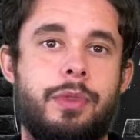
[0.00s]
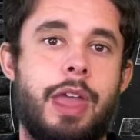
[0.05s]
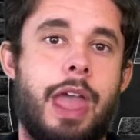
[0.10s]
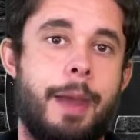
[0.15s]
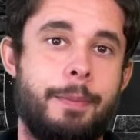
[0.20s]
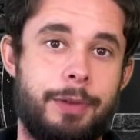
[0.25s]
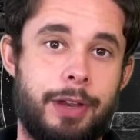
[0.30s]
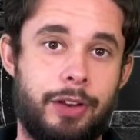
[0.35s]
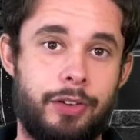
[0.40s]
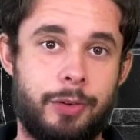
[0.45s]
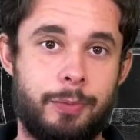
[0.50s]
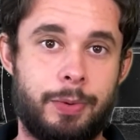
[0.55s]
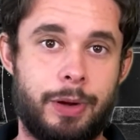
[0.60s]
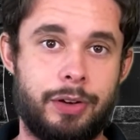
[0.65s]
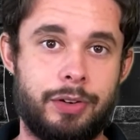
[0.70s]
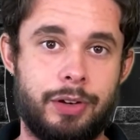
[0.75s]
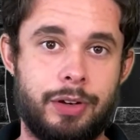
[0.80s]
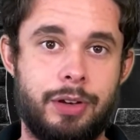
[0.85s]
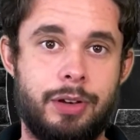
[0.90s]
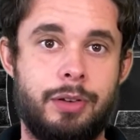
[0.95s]
Appetite
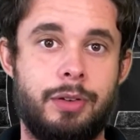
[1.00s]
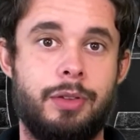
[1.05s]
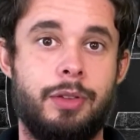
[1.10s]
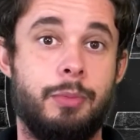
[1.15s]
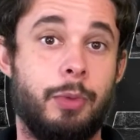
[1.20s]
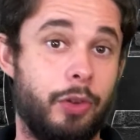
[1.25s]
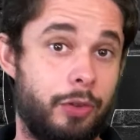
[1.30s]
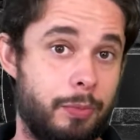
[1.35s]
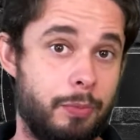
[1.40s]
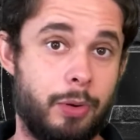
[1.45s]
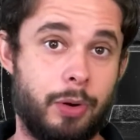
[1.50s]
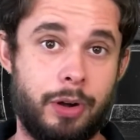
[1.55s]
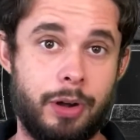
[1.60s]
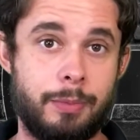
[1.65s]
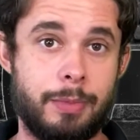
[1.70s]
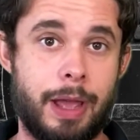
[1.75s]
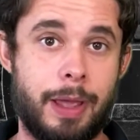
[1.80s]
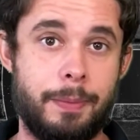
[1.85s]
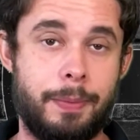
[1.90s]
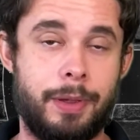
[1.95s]
suppression, the most important in
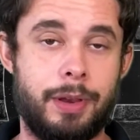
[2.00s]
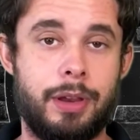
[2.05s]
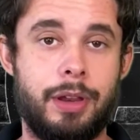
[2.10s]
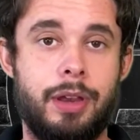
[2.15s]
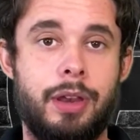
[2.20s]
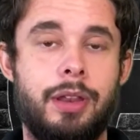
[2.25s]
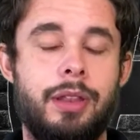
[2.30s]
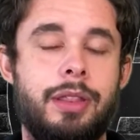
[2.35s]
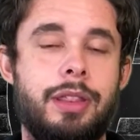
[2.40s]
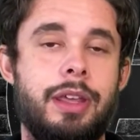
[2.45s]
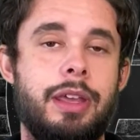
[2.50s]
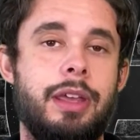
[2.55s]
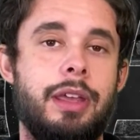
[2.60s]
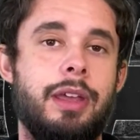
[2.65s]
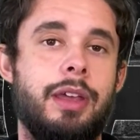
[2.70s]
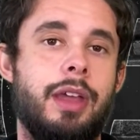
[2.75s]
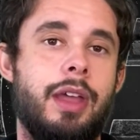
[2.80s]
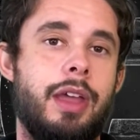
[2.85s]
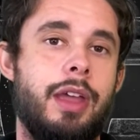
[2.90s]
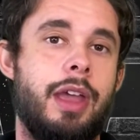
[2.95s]
my opinion, the
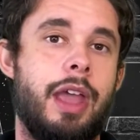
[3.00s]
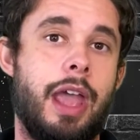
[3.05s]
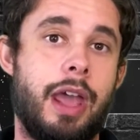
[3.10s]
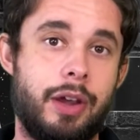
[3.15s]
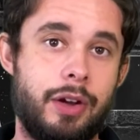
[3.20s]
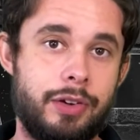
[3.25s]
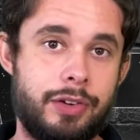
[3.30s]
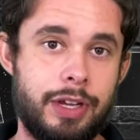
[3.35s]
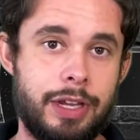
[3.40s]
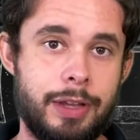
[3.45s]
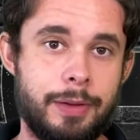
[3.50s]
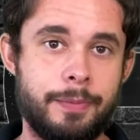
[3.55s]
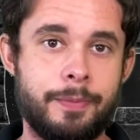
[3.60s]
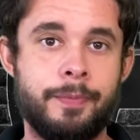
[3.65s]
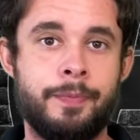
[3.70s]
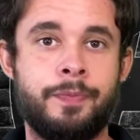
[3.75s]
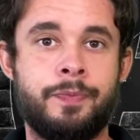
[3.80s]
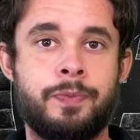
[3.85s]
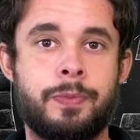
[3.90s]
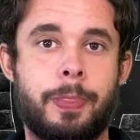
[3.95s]
energy,
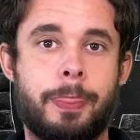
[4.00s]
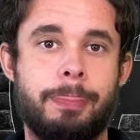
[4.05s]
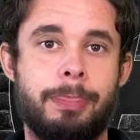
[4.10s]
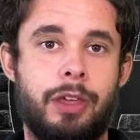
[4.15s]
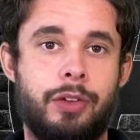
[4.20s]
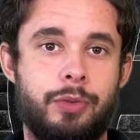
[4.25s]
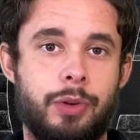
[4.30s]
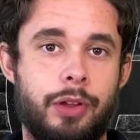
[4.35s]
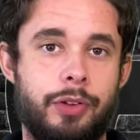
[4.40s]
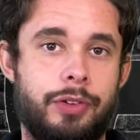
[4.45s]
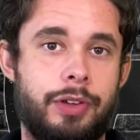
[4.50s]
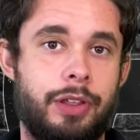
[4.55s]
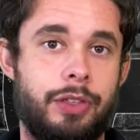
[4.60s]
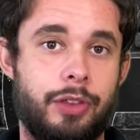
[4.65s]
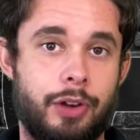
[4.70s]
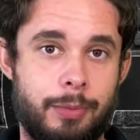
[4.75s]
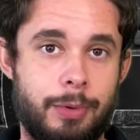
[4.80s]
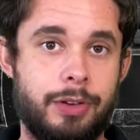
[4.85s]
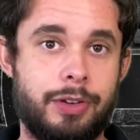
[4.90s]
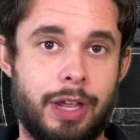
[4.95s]
as well as the
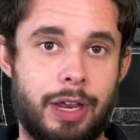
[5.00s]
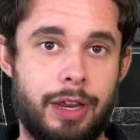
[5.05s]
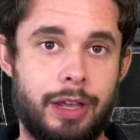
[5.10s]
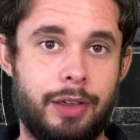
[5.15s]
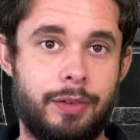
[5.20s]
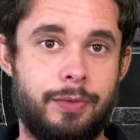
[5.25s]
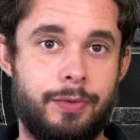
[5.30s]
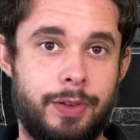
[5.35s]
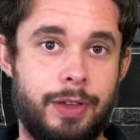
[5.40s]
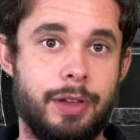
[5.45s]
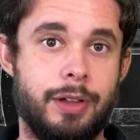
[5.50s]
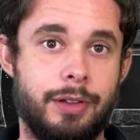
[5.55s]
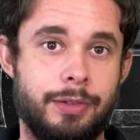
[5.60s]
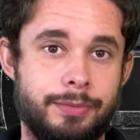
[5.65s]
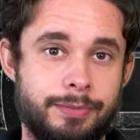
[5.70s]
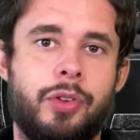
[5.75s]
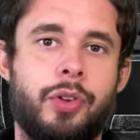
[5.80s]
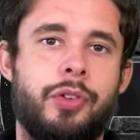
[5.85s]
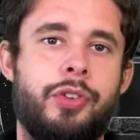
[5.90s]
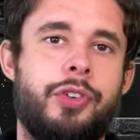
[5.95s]
thermogenic feel.
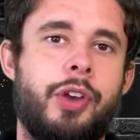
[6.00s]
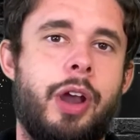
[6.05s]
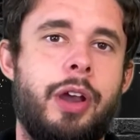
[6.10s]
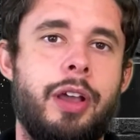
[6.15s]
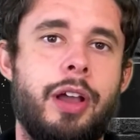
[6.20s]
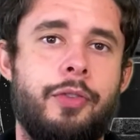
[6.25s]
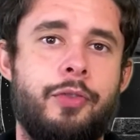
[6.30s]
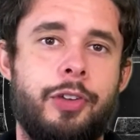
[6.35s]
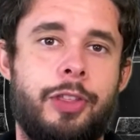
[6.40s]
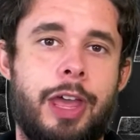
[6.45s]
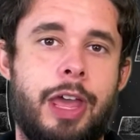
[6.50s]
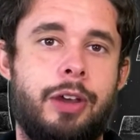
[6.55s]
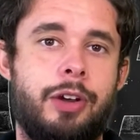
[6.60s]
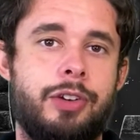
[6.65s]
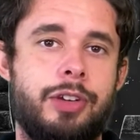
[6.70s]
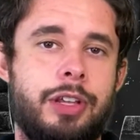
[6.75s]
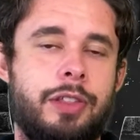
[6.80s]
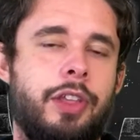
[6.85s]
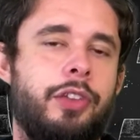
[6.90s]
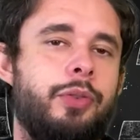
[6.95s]
So starting off with
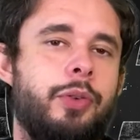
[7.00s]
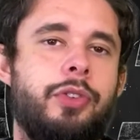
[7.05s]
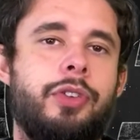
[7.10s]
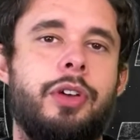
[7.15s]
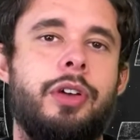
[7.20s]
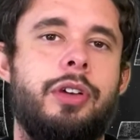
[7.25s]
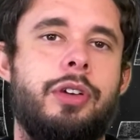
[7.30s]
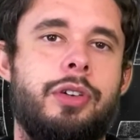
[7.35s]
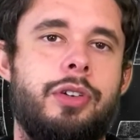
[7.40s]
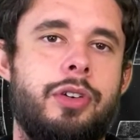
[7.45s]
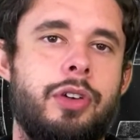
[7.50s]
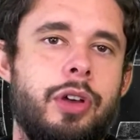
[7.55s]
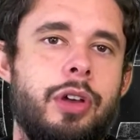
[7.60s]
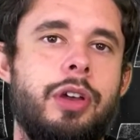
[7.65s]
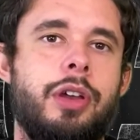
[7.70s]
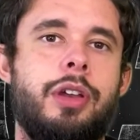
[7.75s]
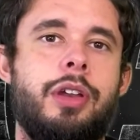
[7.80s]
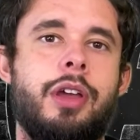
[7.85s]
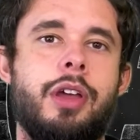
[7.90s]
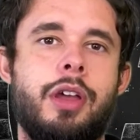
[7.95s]
energy, this was a
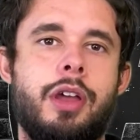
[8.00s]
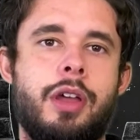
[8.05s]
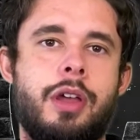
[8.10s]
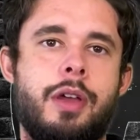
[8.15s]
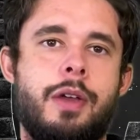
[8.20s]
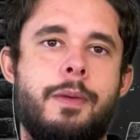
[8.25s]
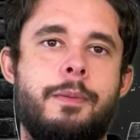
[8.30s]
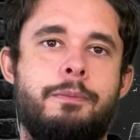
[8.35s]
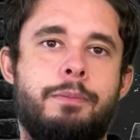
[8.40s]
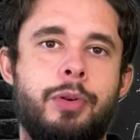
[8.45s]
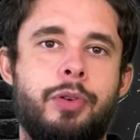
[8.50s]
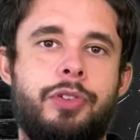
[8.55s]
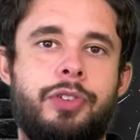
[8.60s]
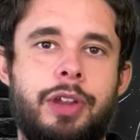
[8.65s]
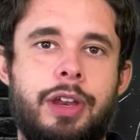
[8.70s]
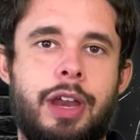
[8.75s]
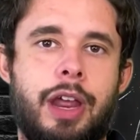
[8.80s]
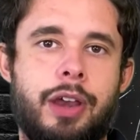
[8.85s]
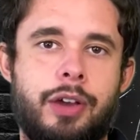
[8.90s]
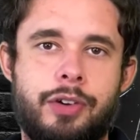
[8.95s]
good boost
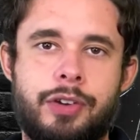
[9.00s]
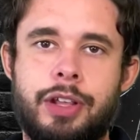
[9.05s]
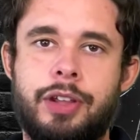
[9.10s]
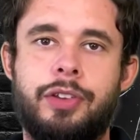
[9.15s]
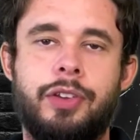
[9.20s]
in energy.